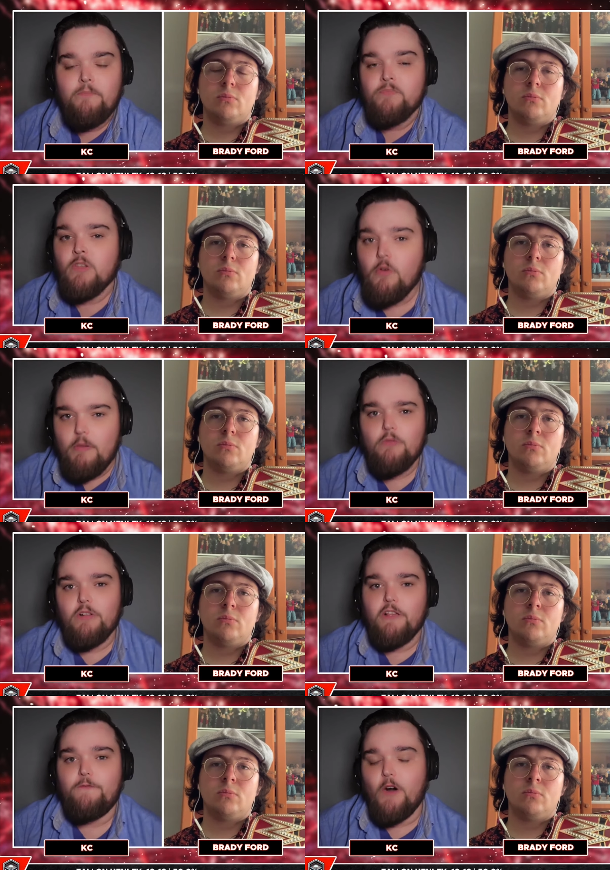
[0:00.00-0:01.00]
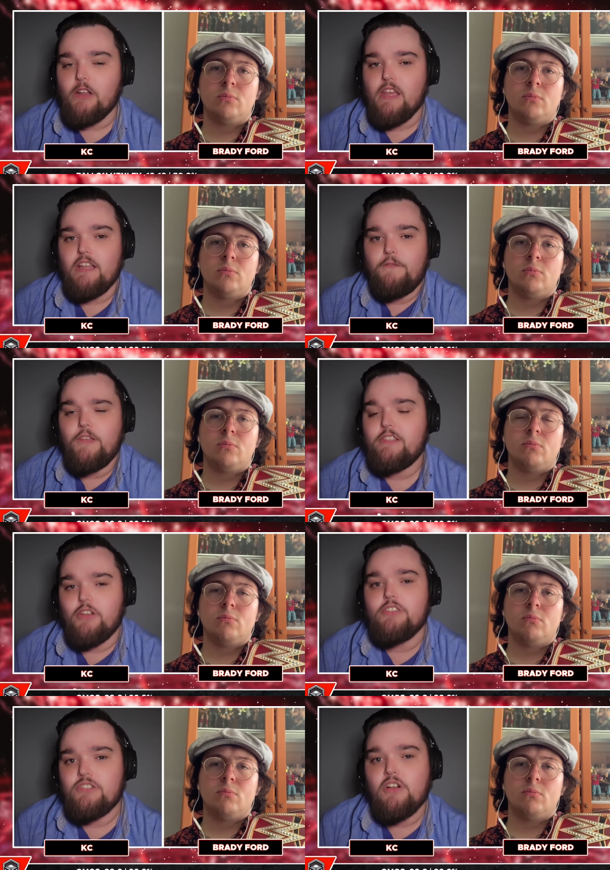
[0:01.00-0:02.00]
Speaker 1: would be really fun. And if he
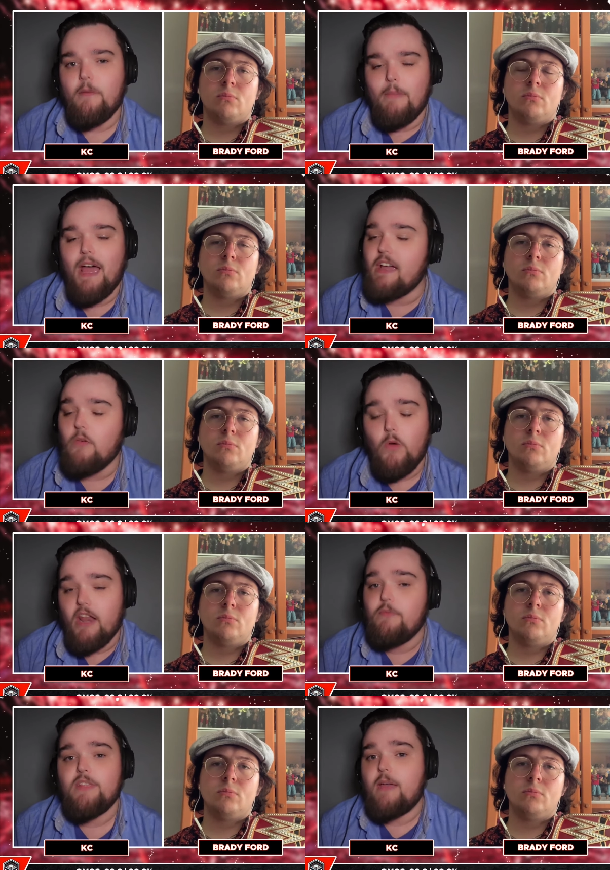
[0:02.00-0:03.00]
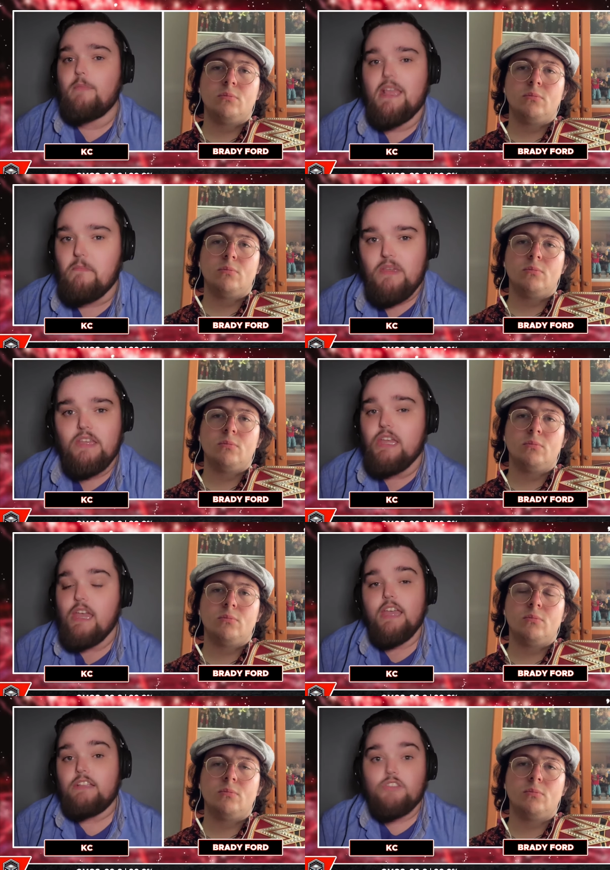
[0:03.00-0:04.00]
does come back, whenever that may be,
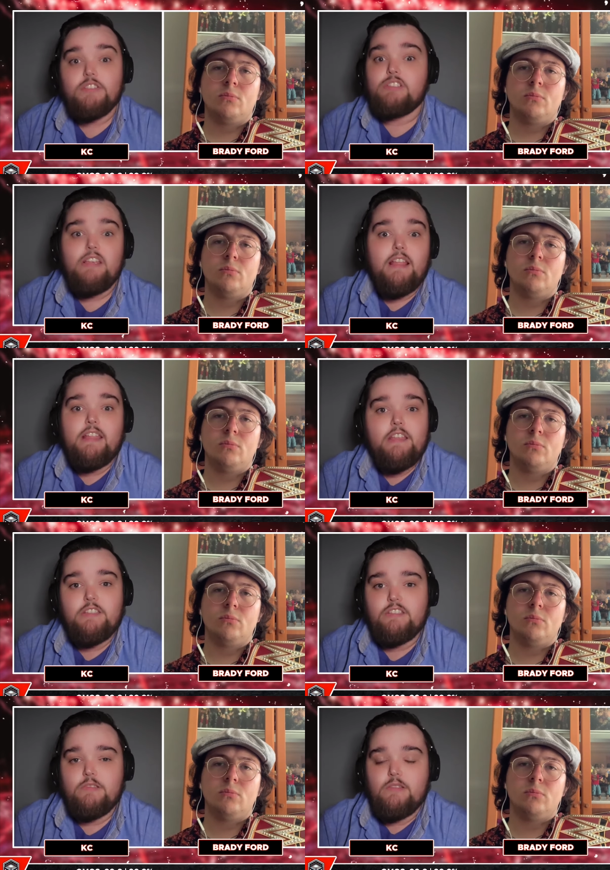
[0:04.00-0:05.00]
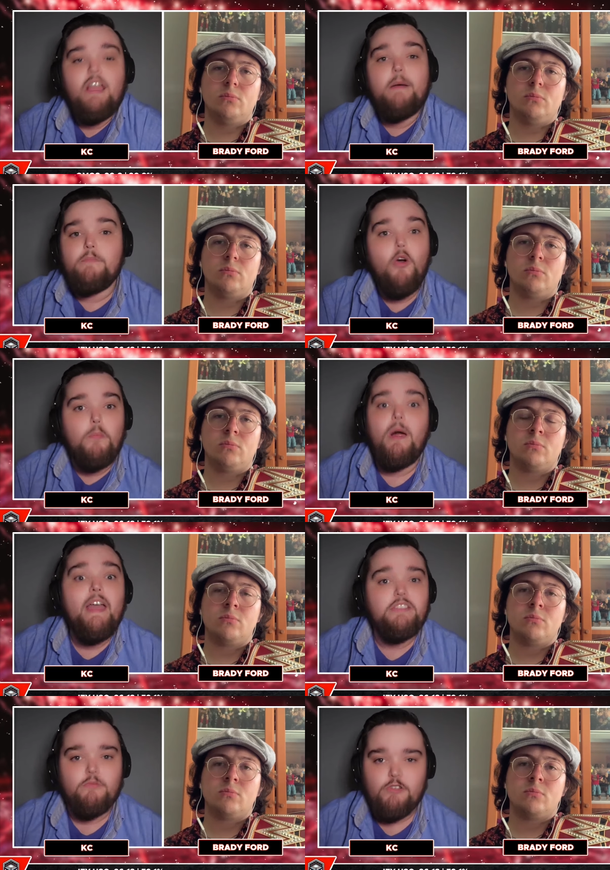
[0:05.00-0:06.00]
it does say that he's not no plans
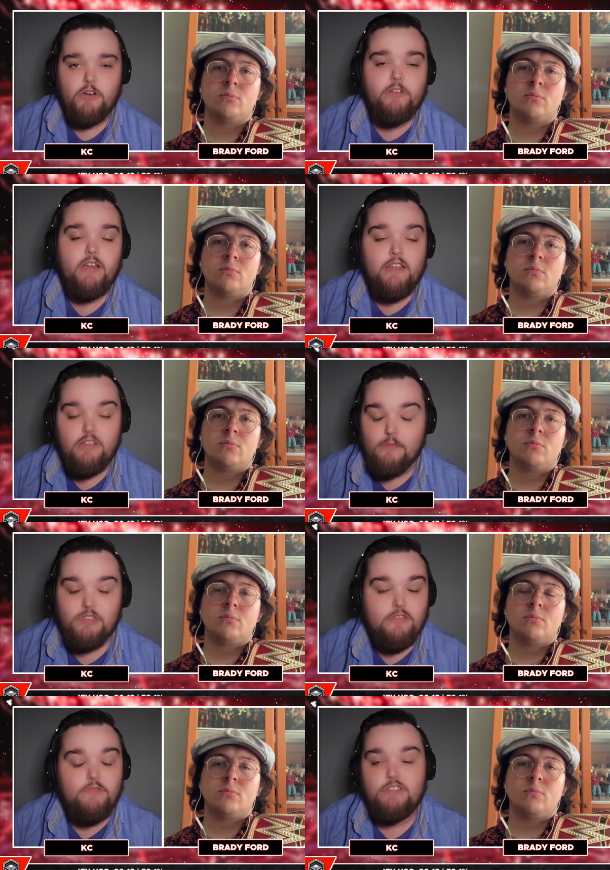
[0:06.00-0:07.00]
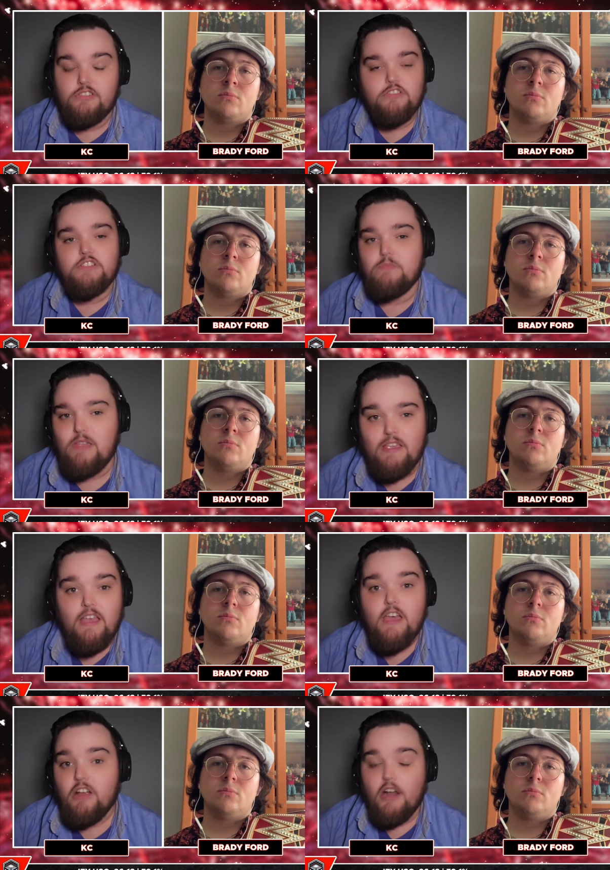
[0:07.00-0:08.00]
to return anytime soon. This is just me
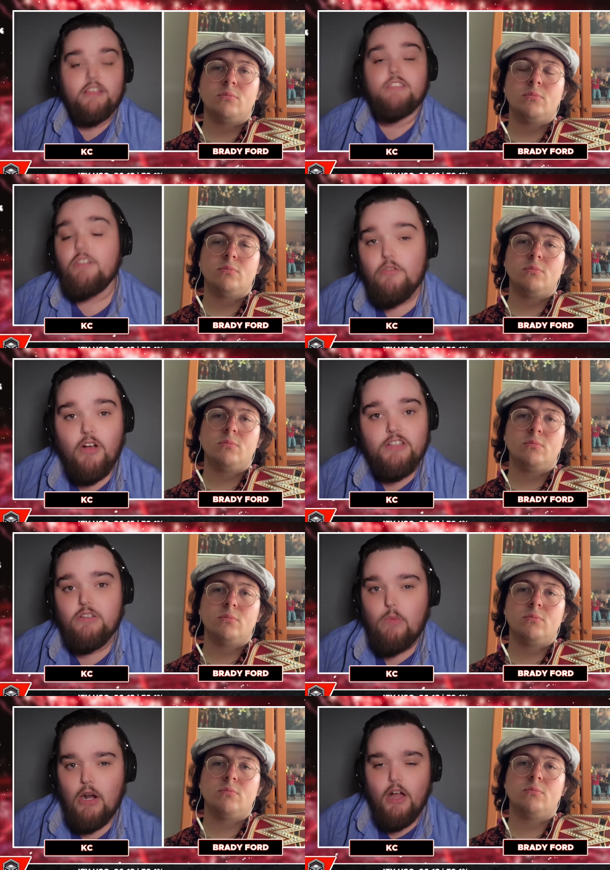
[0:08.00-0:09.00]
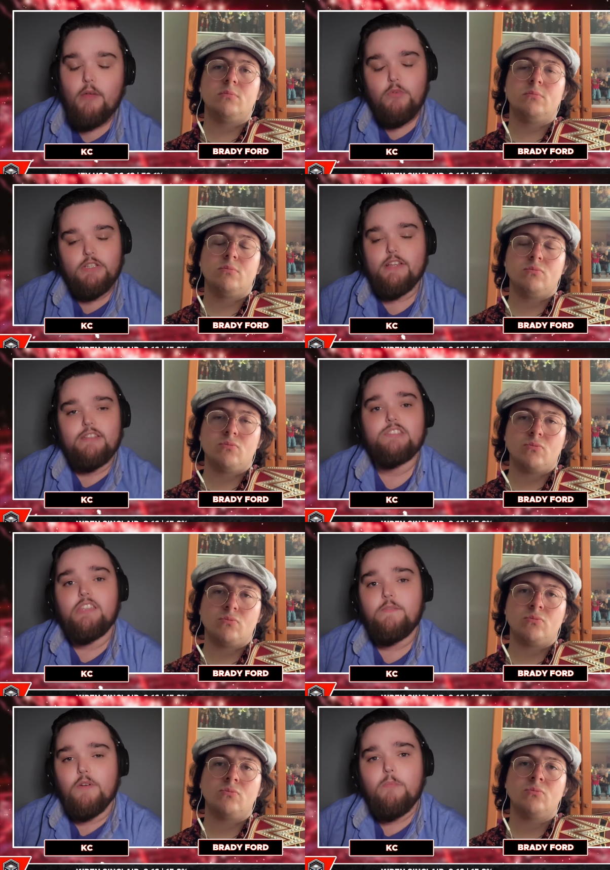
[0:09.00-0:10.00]
kind of theorizing what I would like to see
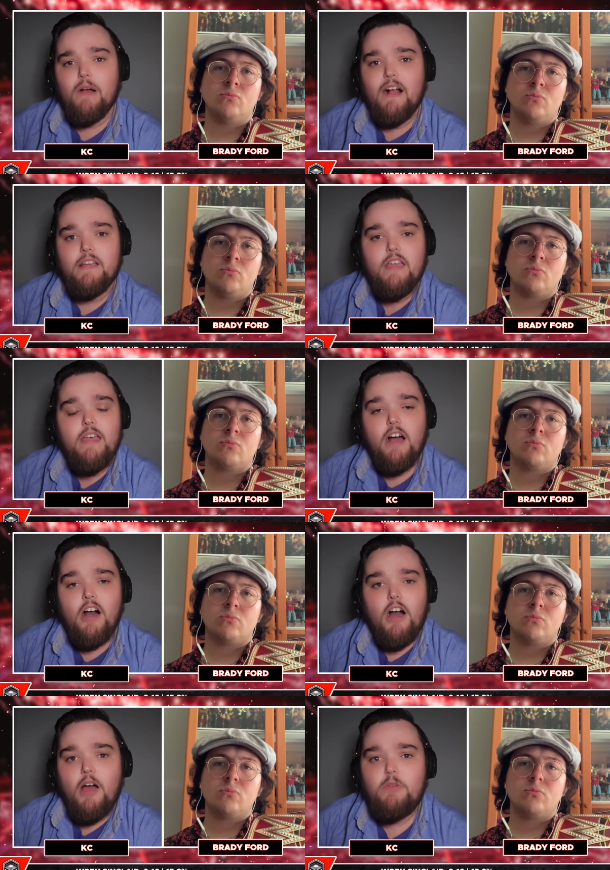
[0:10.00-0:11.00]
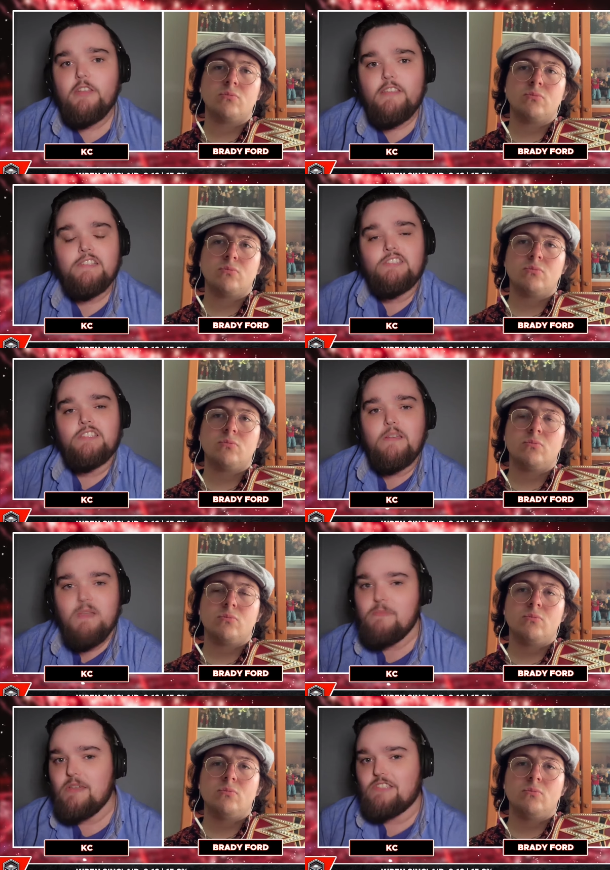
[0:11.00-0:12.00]
for Brock. I would like to see him
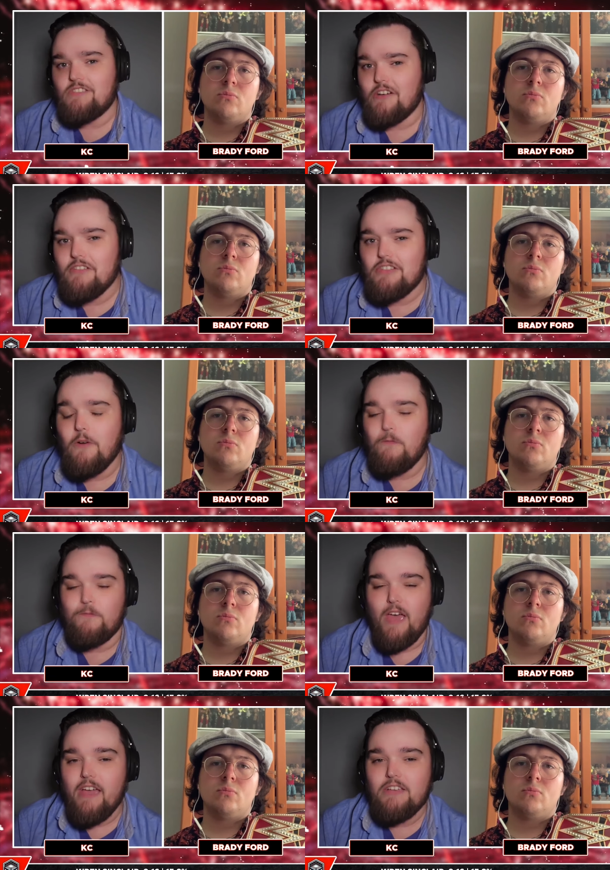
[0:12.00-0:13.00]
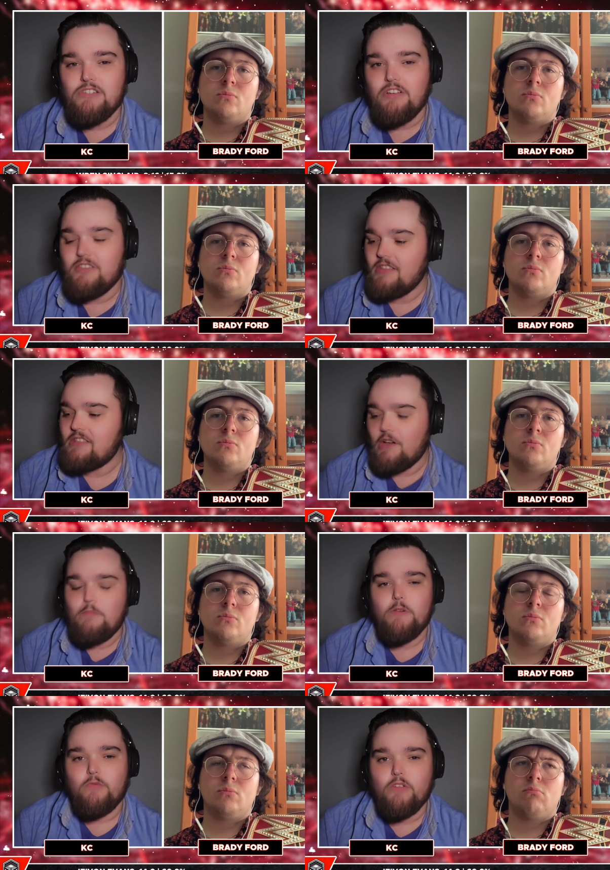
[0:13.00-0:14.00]
maybe start his own faction. I think that would be
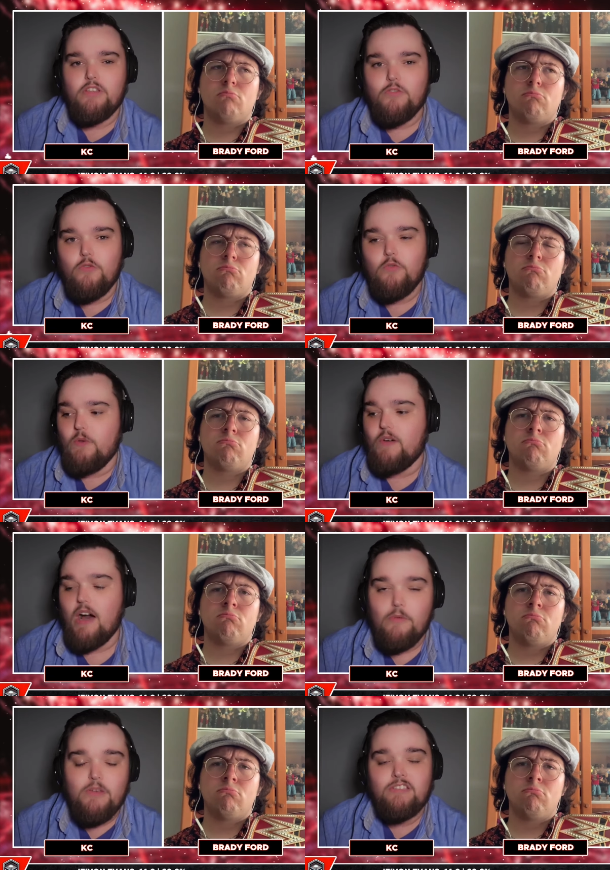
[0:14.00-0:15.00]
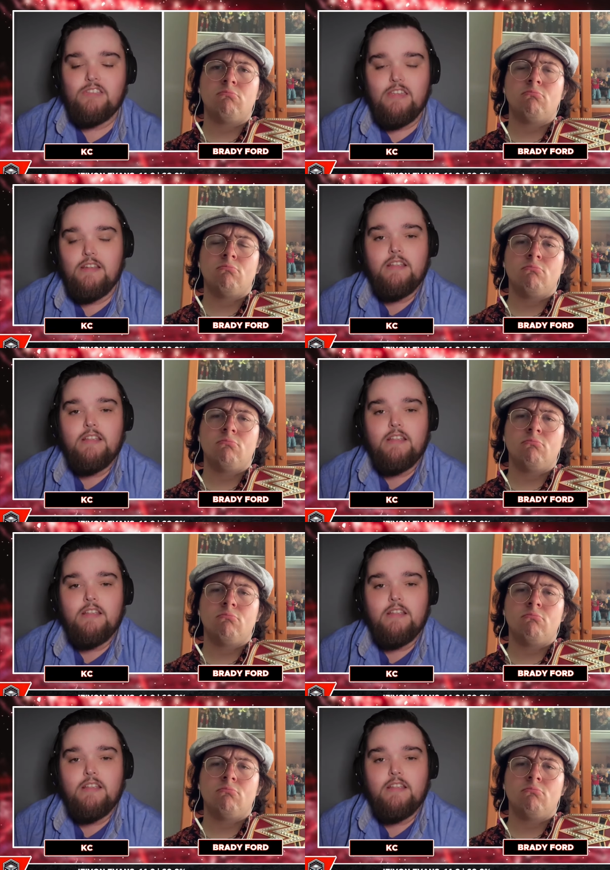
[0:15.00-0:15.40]
really cool. We've always seen